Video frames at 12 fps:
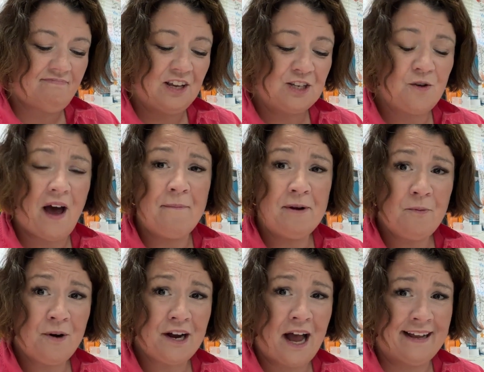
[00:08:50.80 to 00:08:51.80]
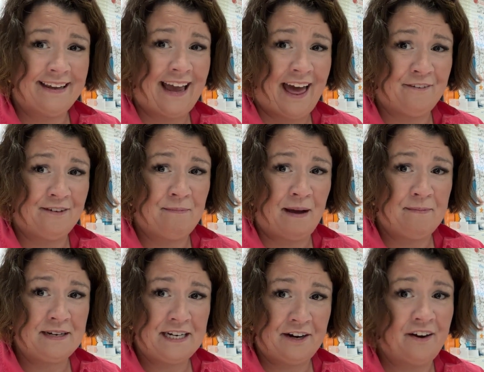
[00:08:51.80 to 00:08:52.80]
So I'm going to work on gathering my
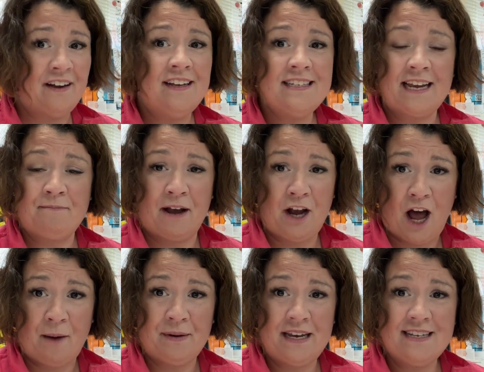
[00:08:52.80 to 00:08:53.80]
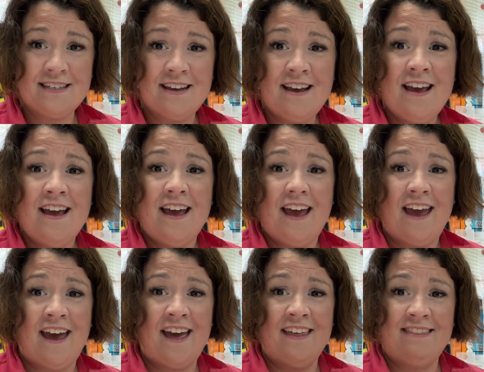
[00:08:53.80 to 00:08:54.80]
materials, like my copies
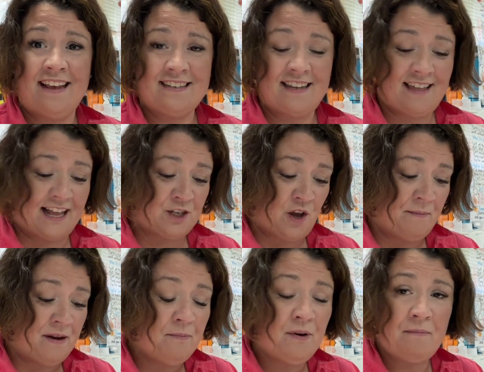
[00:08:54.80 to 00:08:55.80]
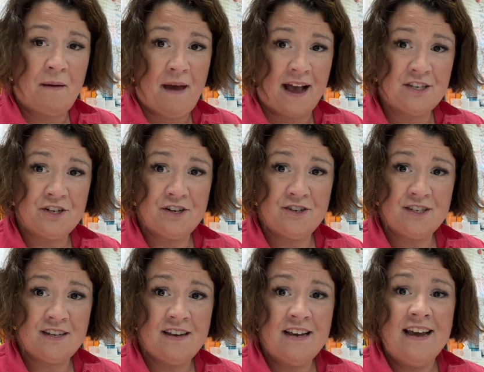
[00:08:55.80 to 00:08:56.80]
and things like that. So I'm going to print my masters,
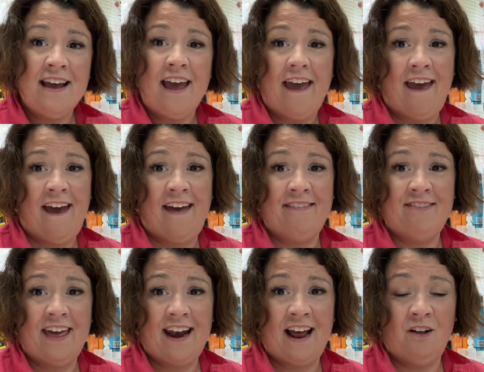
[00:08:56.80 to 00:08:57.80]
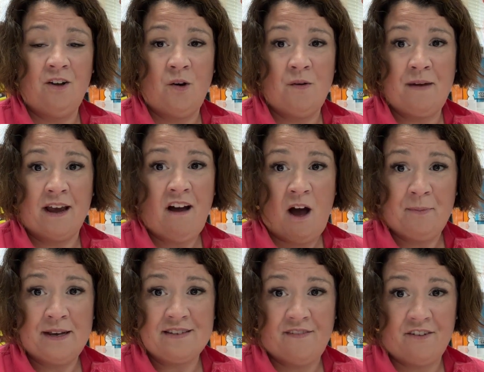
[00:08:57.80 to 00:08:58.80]
and then I'll go and make
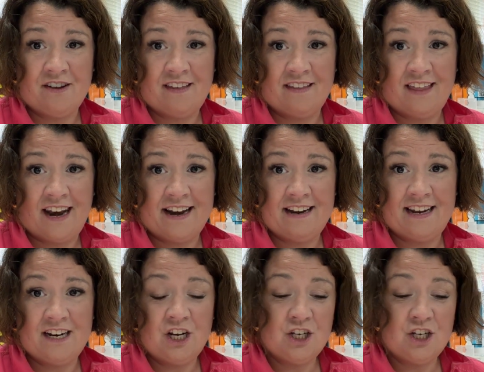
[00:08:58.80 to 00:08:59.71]
copies of everything that I need.